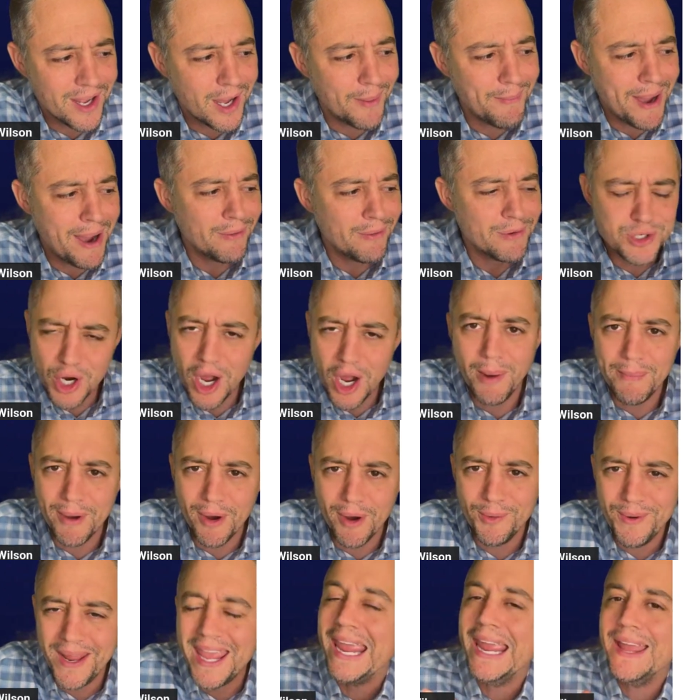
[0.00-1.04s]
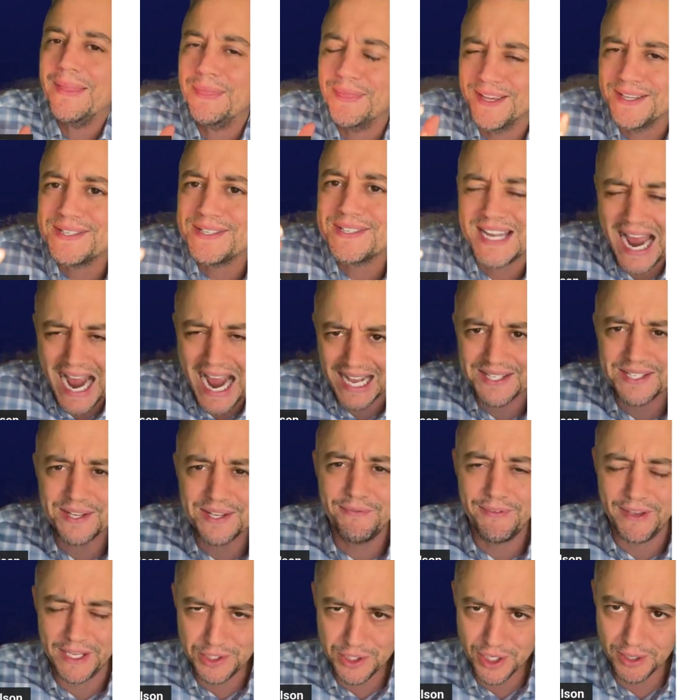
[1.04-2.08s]
about jawbone and this task
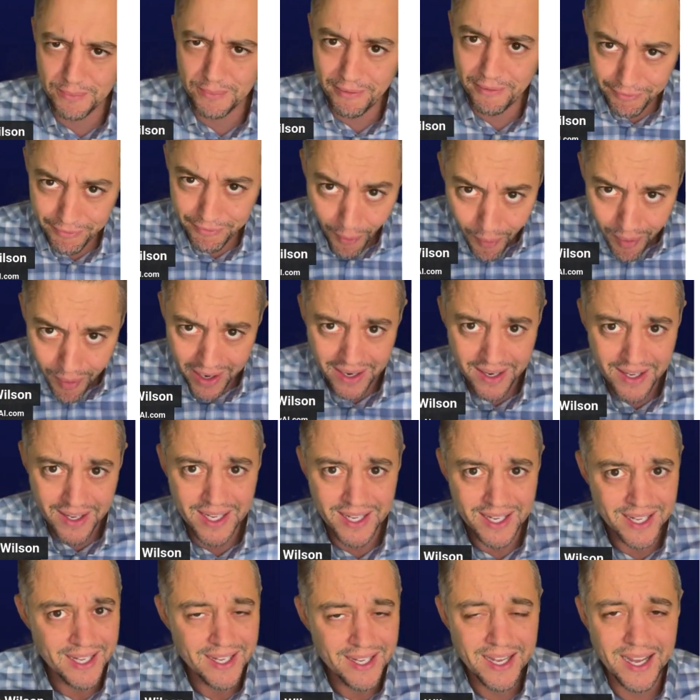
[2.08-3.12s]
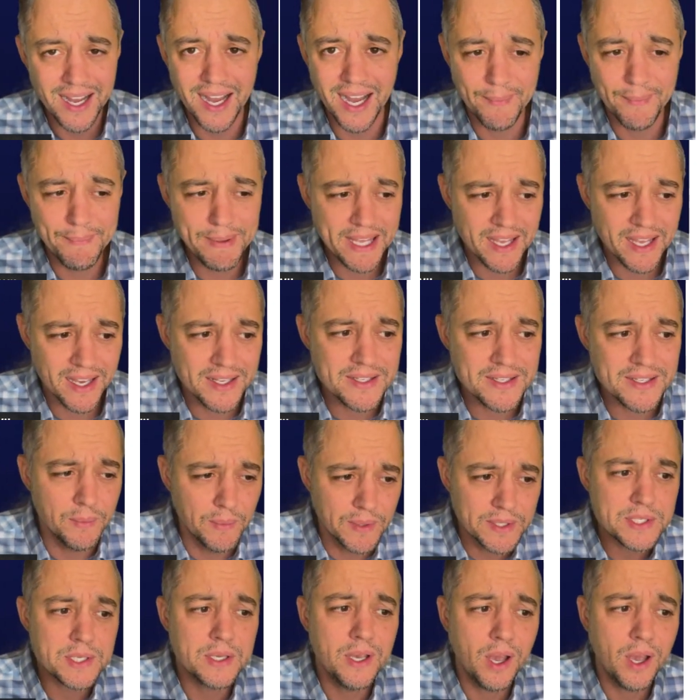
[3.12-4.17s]
feature before uh, because it
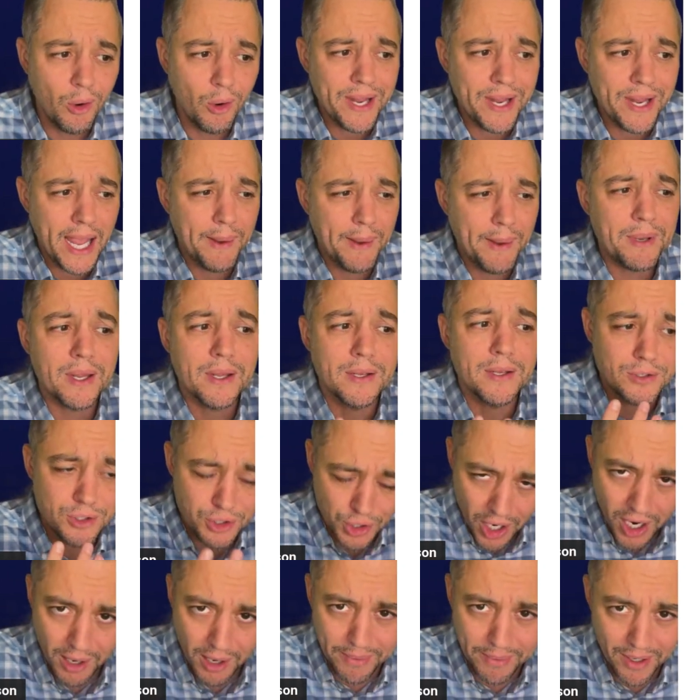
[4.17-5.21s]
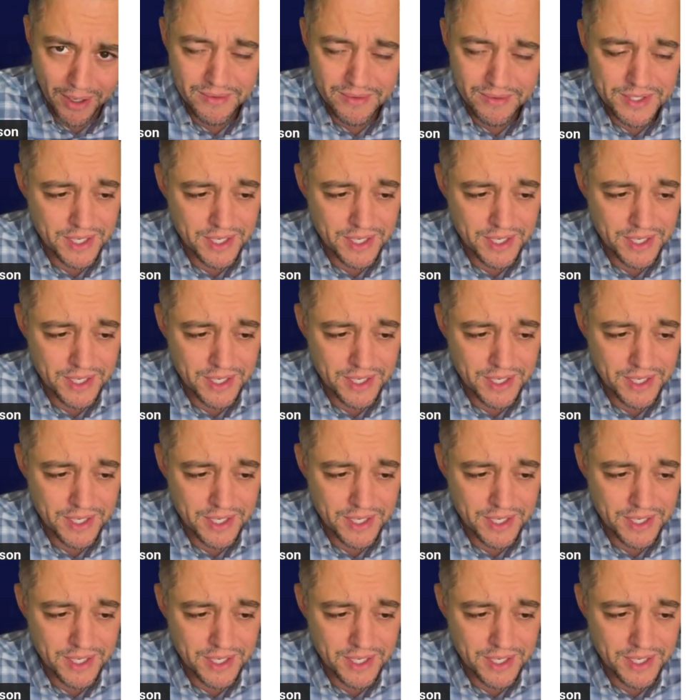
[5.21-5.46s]
was codenamed Jawbone.